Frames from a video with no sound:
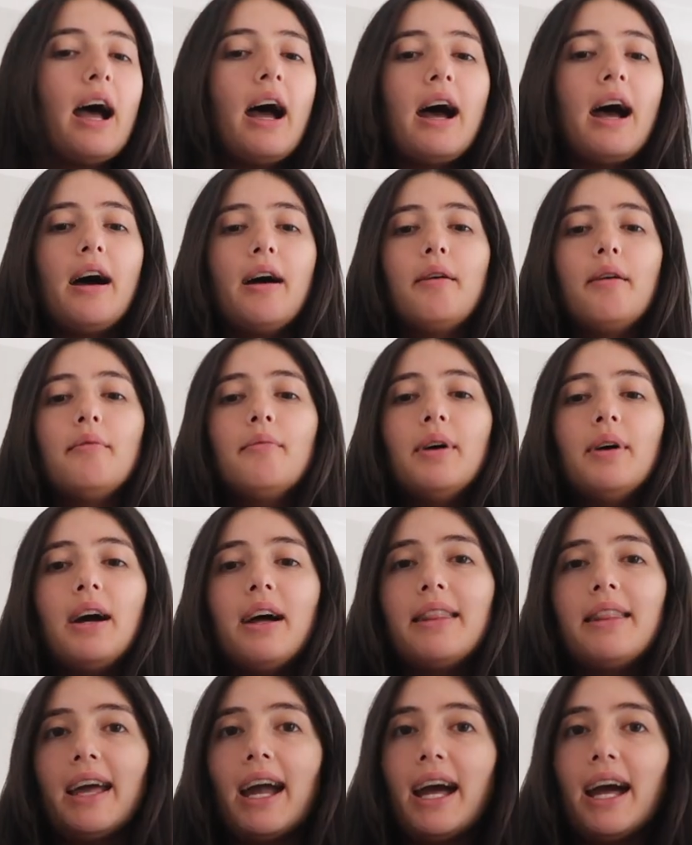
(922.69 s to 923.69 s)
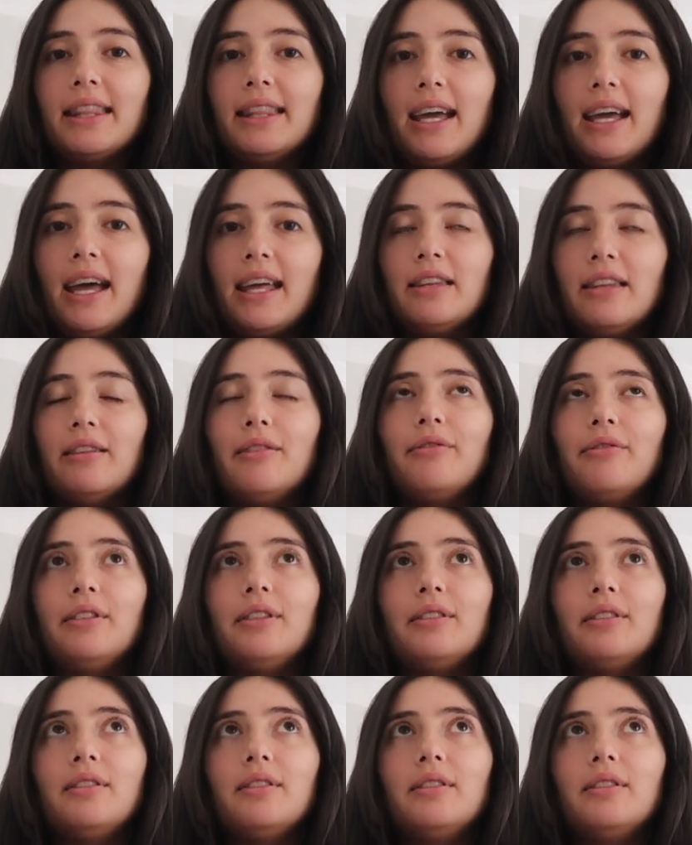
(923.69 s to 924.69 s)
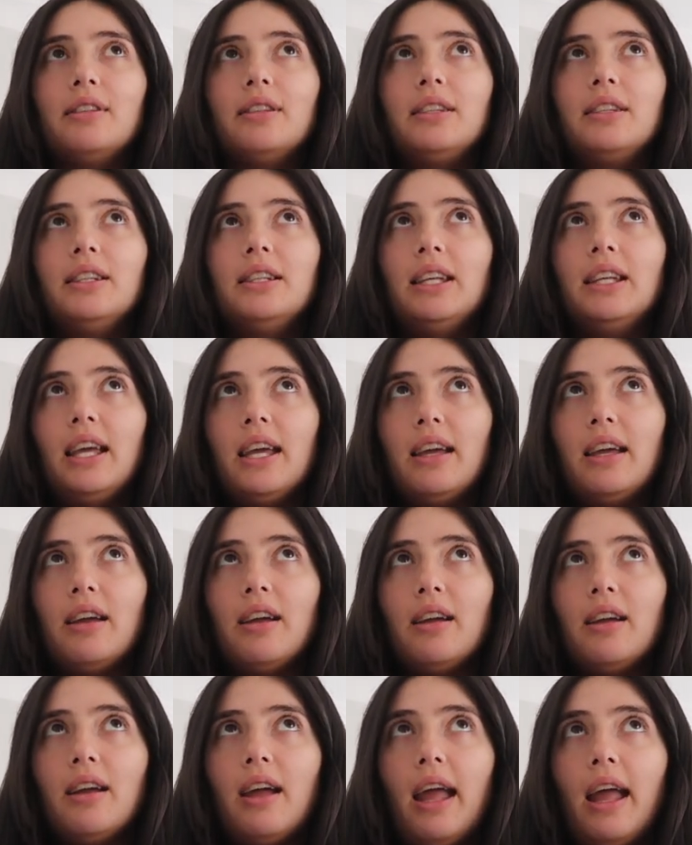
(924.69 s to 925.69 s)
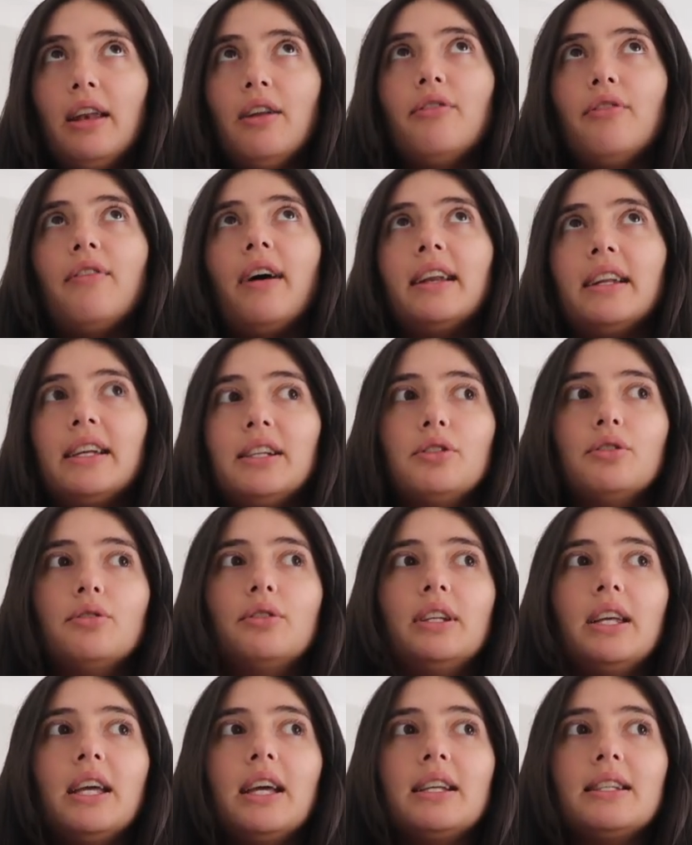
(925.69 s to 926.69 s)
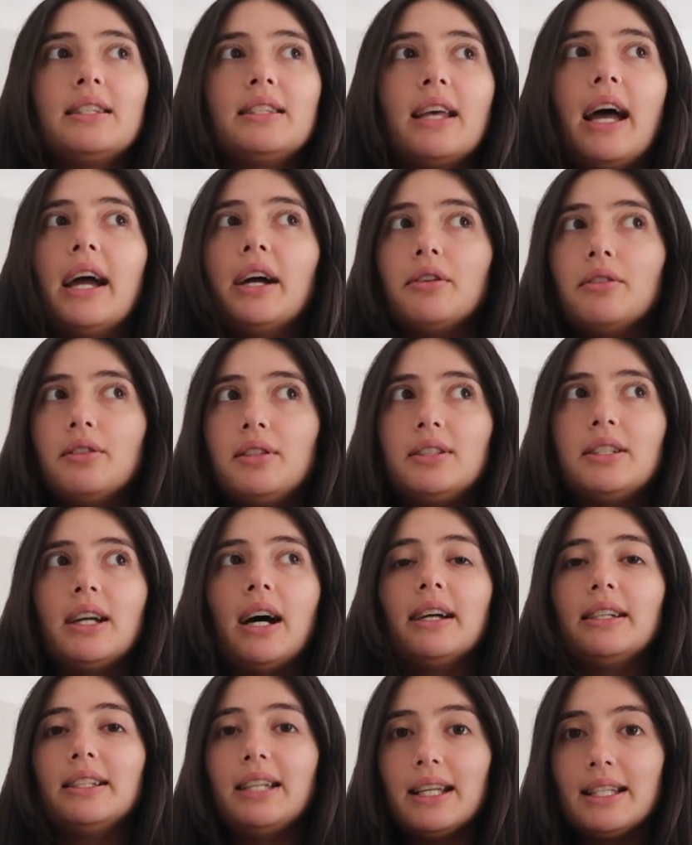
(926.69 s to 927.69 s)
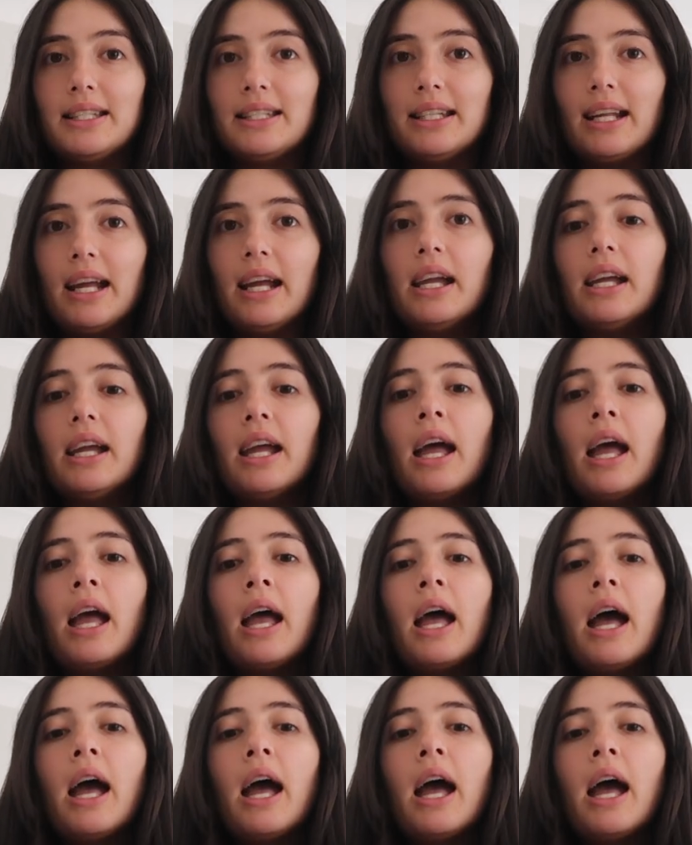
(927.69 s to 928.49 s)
Um, they had their end of year, end of financial year sales start yesterday.